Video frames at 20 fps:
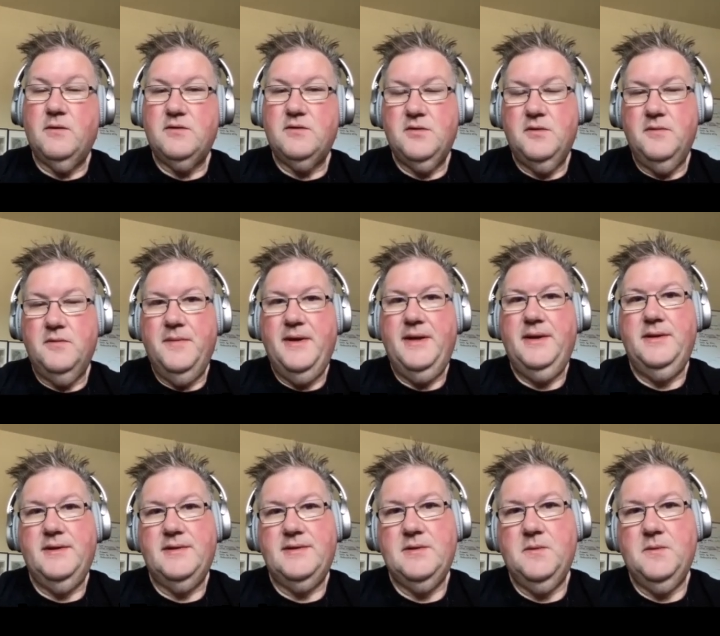
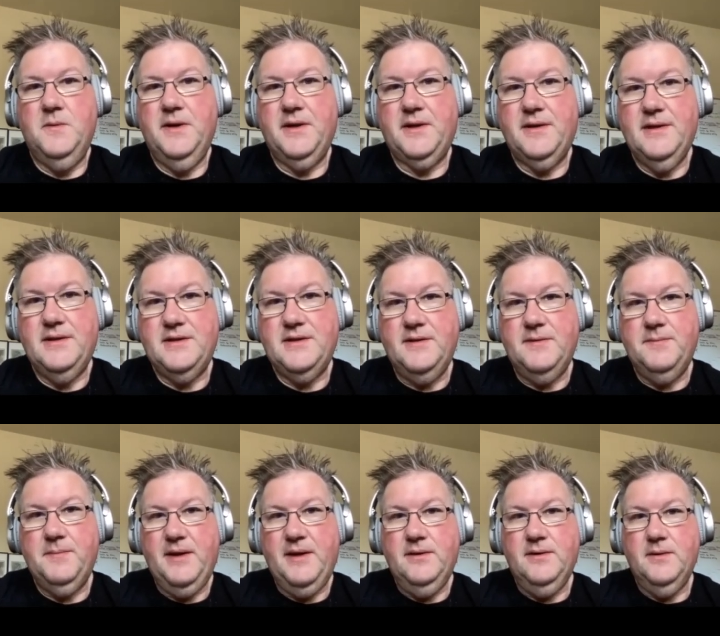tremendous the work that she's
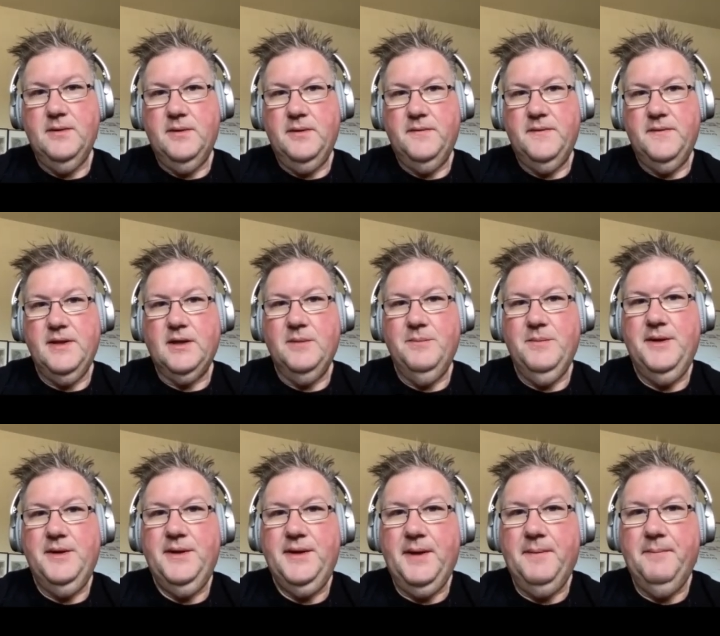been doing for the
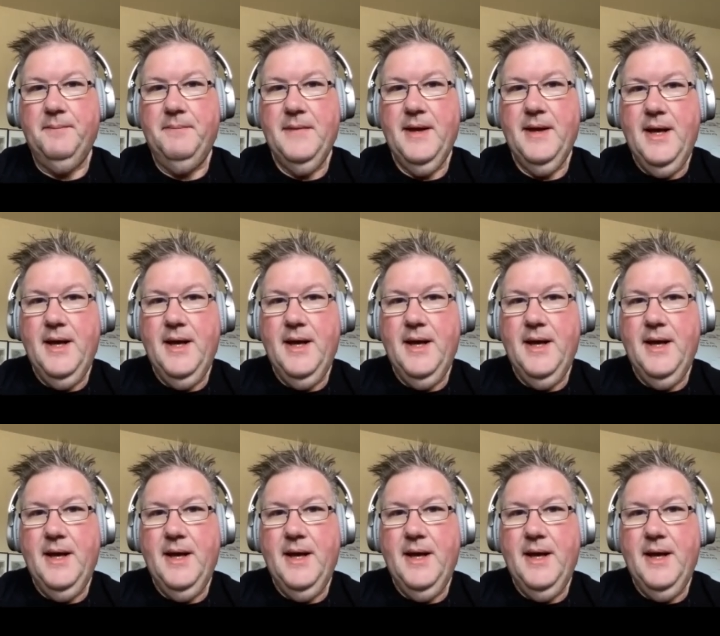community.